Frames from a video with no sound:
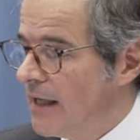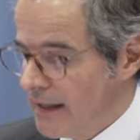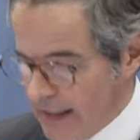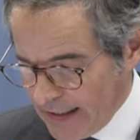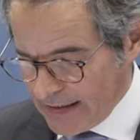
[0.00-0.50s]

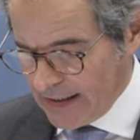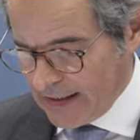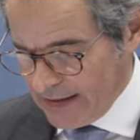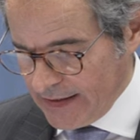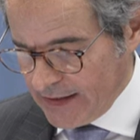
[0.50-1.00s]

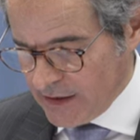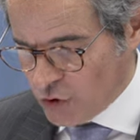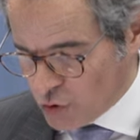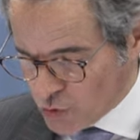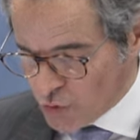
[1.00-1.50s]
likely
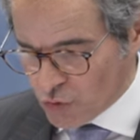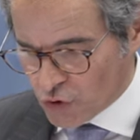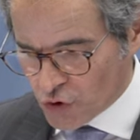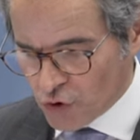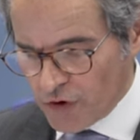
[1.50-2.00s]
due
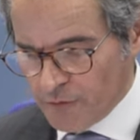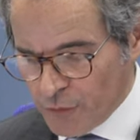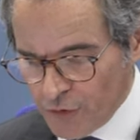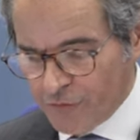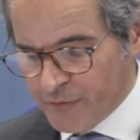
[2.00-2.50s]
to the
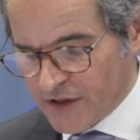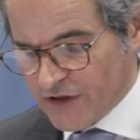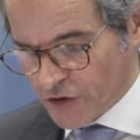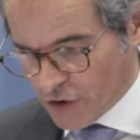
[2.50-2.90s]
movement